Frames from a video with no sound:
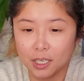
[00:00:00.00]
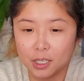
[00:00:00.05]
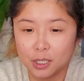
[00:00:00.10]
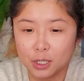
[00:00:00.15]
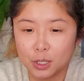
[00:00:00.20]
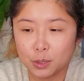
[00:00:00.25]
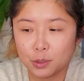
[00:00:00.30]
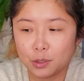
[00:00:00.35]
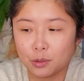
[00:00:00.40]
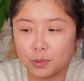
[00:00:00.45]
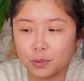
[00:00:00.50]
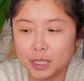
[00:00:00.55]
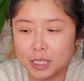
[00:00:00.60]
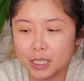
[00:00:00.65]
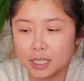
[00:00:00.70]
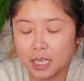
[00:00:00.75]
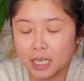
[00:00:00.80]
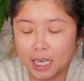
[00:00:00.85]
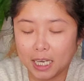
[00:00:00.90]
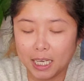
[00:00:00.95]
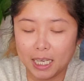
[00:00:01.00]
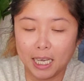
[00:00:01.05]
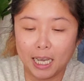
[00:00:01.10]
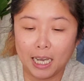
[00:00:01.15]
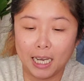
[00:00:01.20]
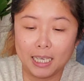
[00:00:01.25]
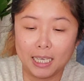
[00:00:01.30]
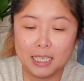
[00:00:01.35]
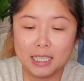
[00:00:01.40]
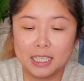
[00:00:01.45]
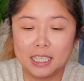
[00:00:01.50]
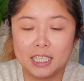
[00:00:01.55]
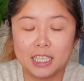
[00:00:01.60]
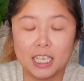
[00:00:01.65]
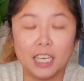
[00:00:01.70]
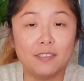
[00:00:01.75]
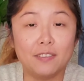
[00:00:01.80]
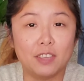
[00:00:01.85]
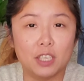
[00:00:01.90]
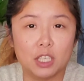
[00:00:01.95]
So the reason I
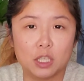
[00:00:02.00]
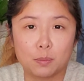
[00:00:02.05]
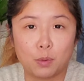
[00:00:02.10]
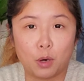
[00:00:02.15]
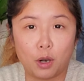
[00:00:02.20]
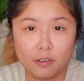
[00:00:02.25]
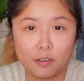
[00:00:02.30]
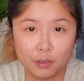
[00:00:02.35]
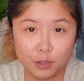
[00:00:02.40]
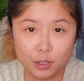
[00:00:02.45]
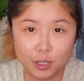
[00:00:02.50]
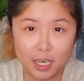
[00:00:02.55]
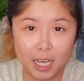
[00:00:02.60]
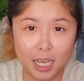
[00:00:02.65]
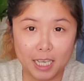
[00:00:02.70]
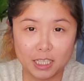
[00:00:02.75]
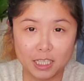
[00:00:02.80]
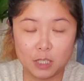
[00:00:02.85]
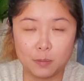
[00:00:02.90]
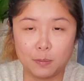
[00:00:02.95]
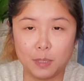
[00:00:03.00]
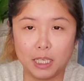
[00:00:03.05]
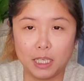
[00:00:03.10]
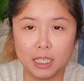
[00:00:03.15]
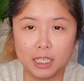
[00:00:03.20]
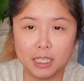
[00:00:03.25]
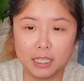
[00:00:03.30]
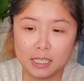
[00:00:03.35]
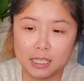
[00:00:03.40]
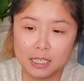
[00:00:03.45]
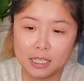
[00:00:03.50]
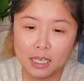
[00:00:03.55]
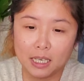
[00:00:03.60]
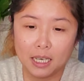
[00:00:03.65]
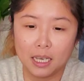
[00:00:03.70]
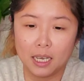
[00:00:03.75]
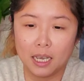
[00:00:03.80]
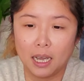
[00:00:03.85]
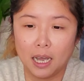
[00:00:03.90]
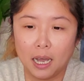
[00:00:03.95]
saved this part for the last is because
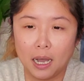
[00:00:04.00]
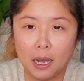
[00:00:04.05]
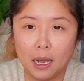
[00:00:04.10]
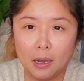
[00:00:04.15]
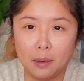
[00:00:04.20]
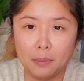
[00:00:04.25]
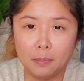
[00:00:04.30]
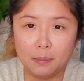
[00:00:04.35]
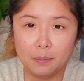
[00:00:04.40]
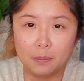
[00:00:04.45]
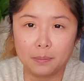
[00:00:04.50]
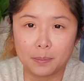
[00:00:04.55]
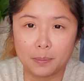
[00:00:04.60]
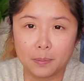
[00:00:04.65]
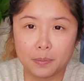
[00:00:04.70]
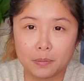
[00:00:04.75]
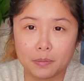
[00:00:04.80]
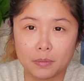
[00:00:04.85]
I